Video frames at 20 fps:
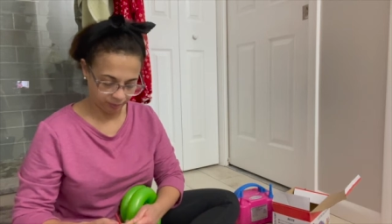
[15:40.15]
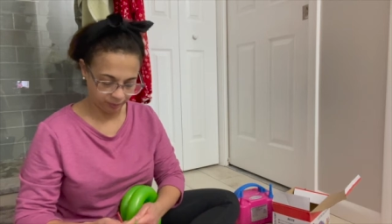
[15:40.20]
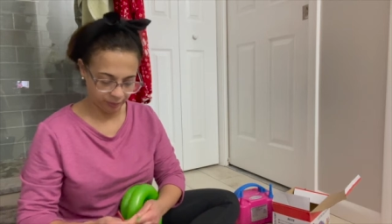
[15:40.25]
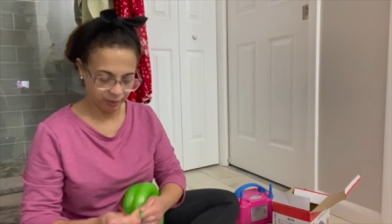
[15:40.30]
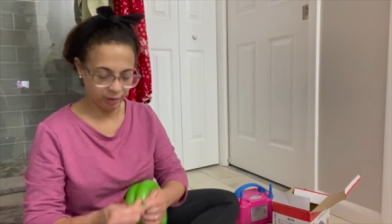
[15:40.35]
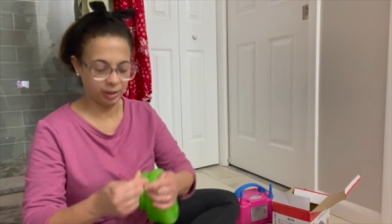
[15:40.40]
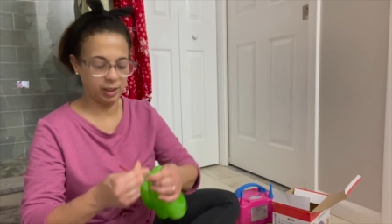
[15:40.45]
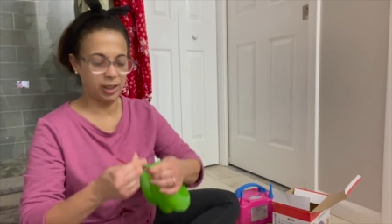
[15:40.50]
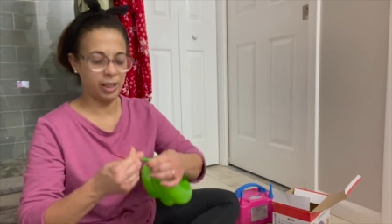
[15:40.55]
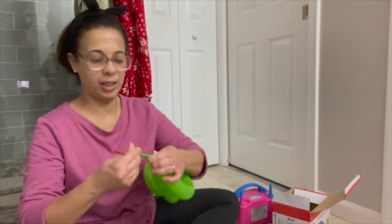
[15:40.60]

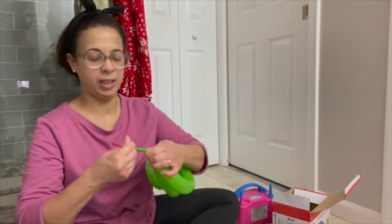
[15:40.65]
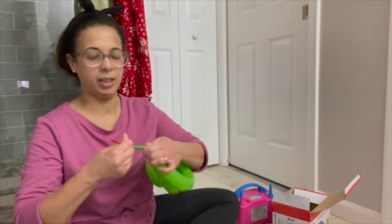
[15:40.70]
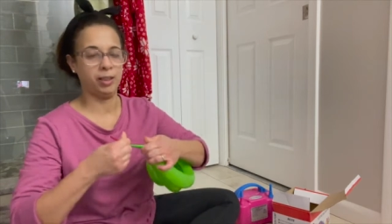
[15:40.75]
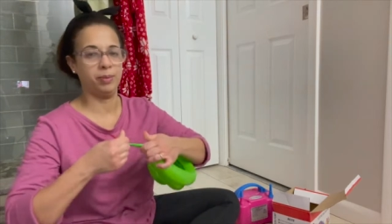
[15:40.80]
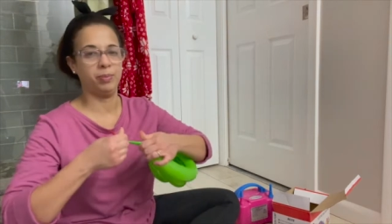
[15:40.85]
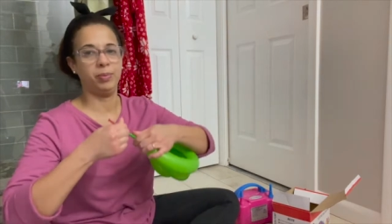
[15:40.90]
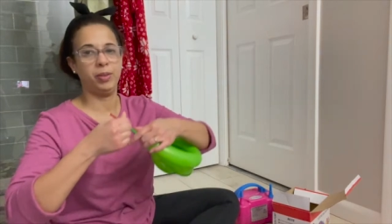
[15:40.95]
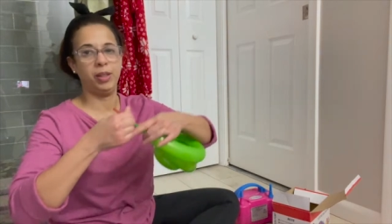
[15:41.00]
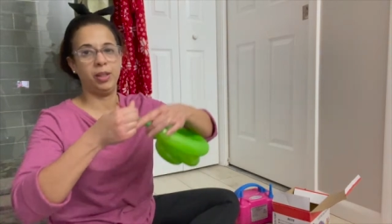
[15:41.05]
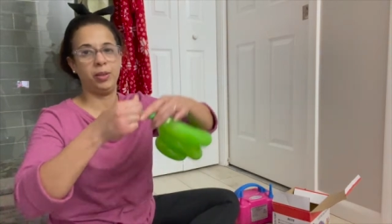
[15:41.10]
Okay,
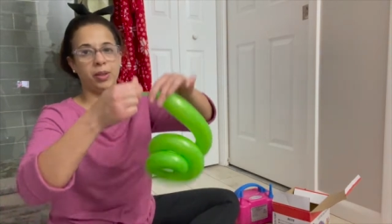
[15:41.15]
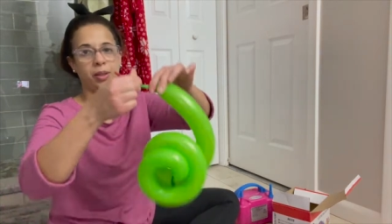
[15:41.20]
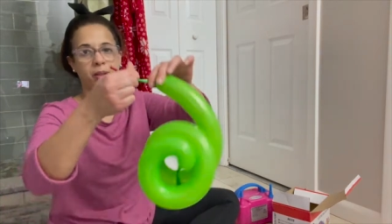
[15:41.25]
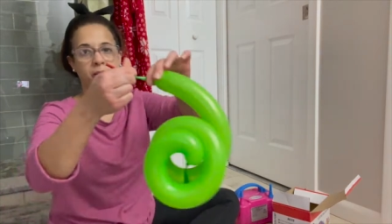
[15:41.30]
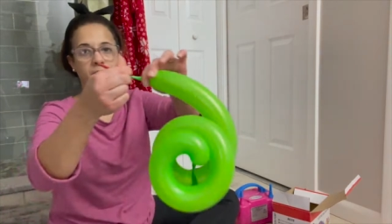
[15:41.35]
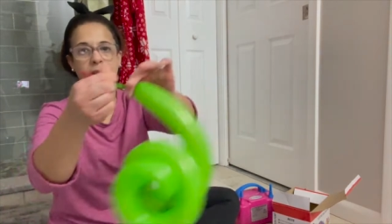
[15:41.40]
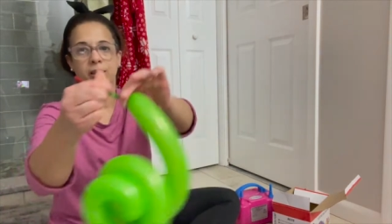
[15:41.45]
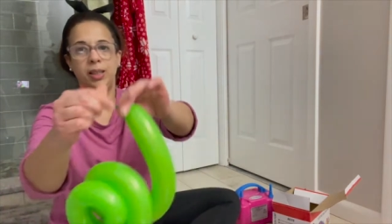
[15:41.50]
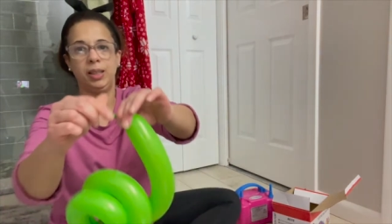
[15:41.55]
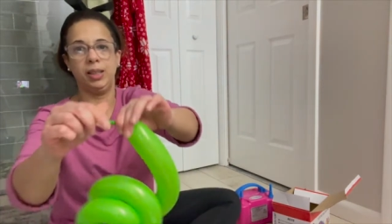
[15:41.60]
there we go,
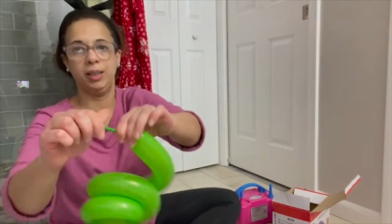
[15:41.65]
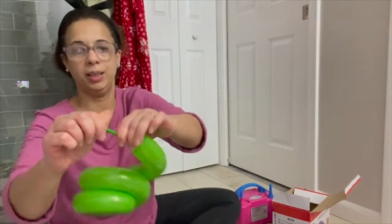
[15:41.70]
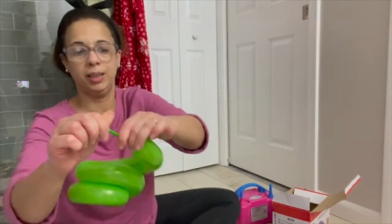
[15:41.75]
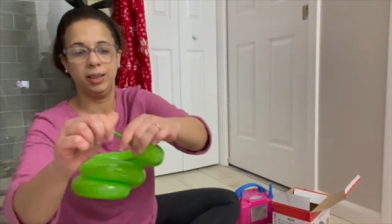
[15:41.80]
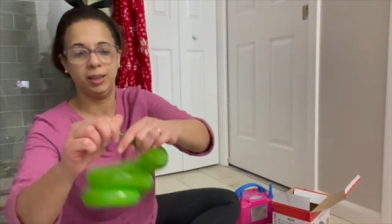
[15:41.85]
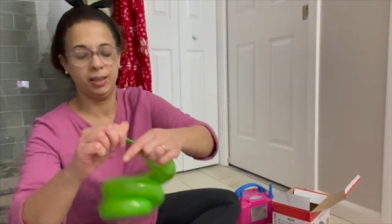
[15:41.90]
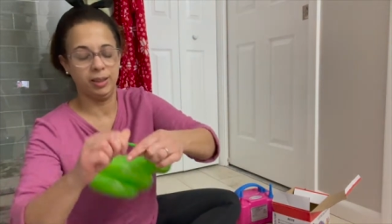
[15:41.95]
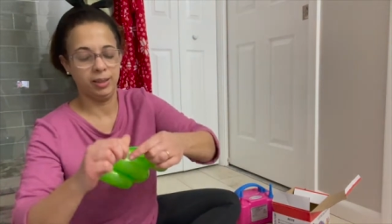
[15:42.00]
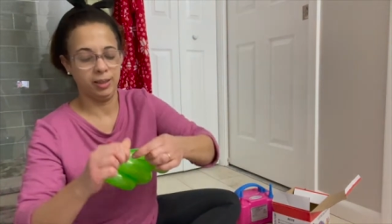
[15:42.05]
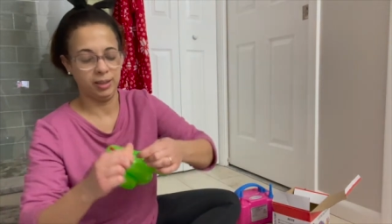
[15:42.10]
see?
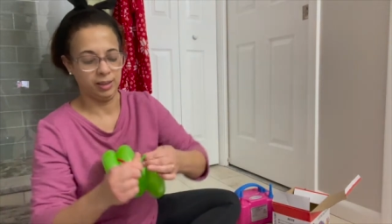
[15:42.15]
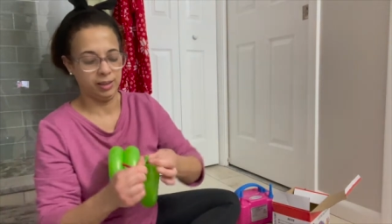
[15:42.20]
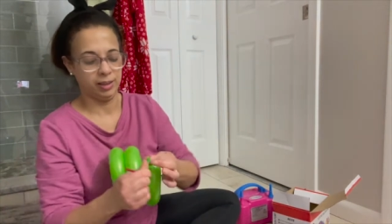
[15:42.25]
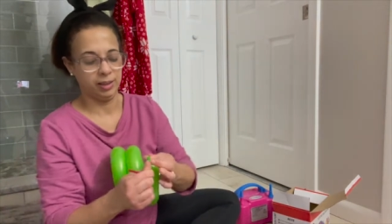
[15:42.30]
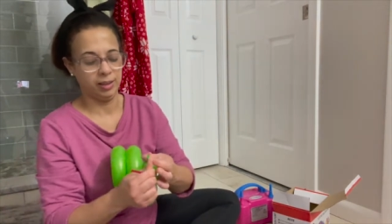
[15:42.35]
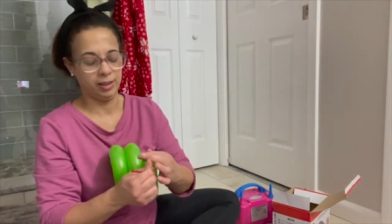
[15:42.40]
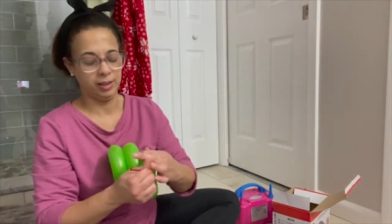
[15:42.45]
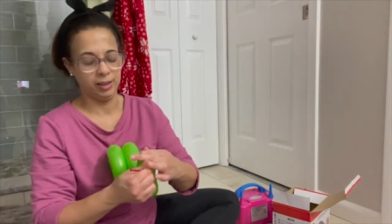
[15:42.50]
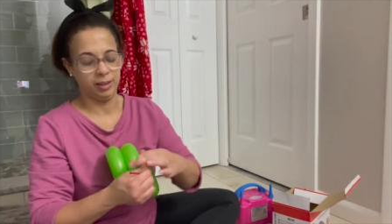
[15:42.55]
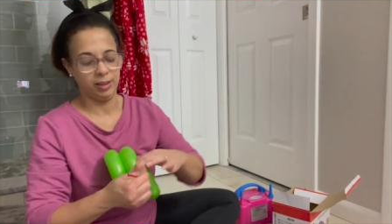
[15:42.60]

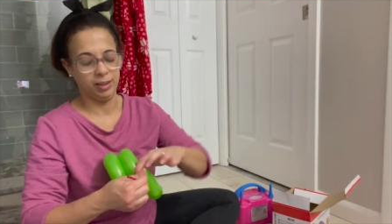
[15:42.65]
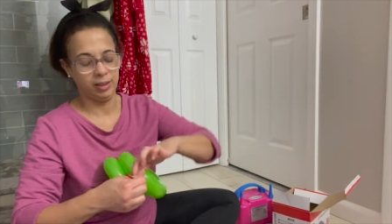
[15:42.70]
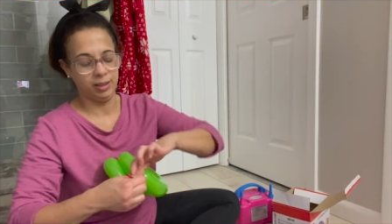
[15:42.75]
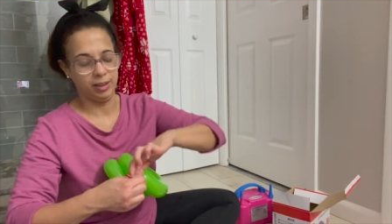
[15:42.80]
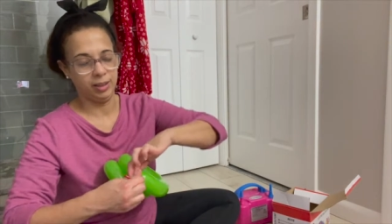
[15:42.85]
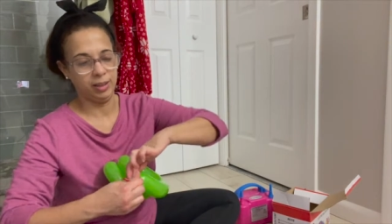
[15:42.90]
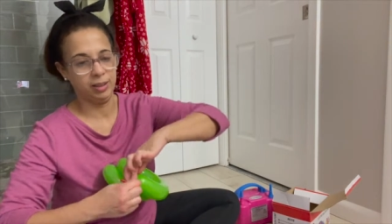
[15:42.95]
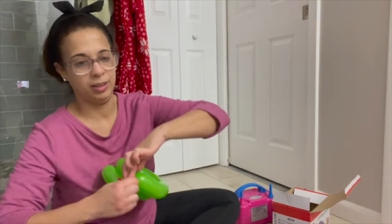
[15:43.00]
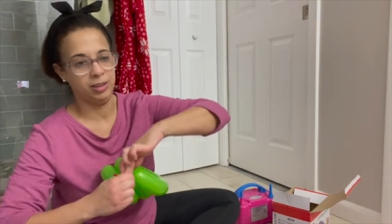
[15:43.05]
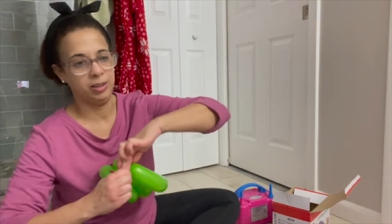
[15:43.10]

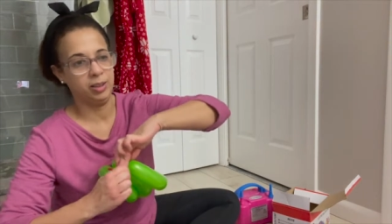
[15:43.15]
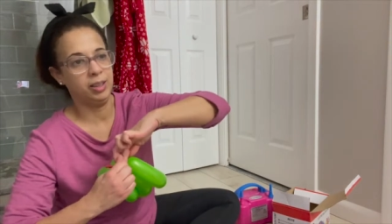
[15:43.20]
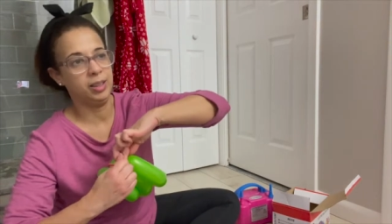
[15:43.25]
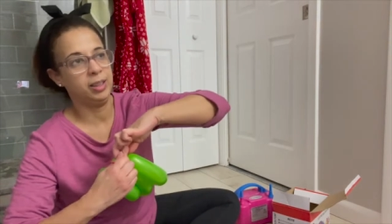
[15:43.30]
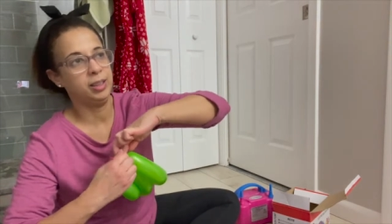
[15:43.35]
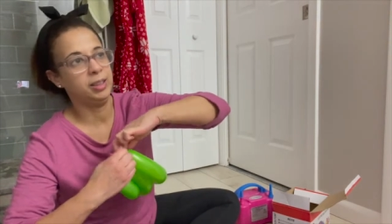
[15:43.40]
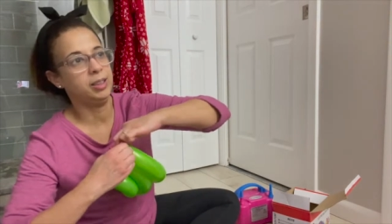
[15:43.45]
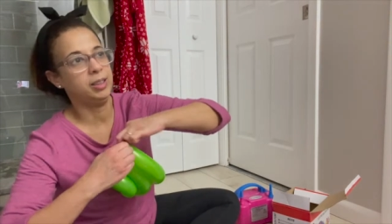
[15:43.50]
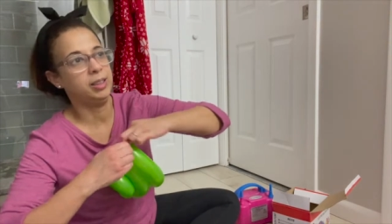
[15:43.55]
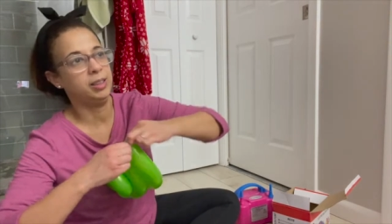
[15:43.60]
I'm
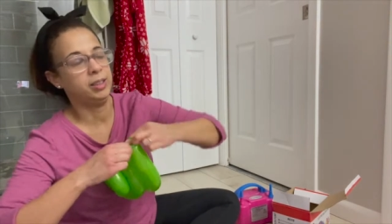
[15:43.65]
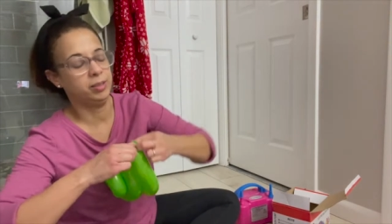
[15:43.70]
trying to...